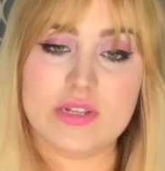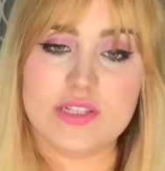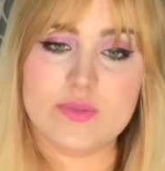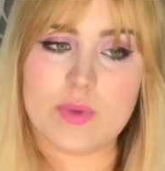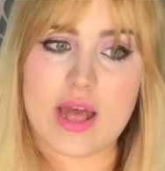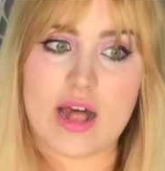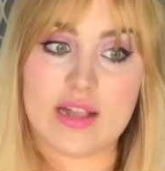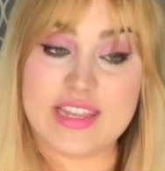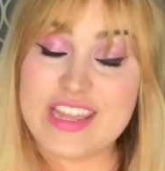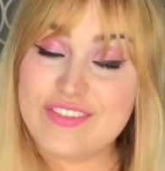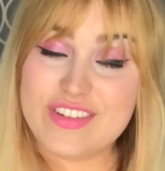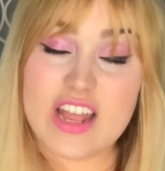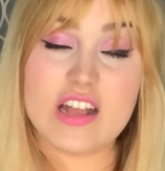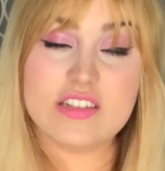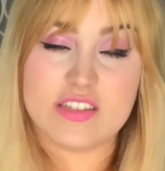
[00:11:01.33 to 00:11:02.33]
as well,
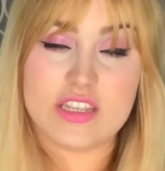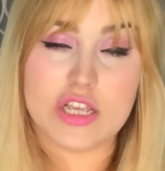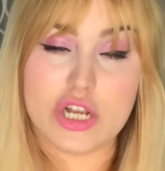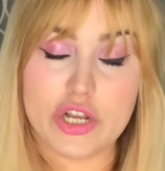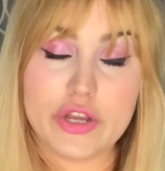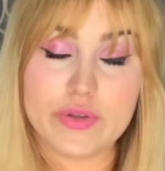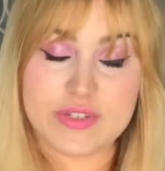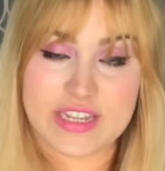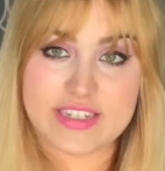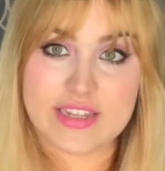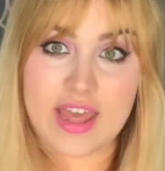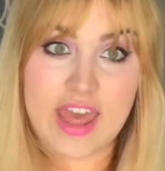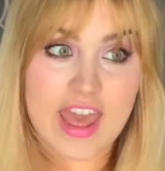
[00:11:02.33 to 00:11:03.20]
even us included,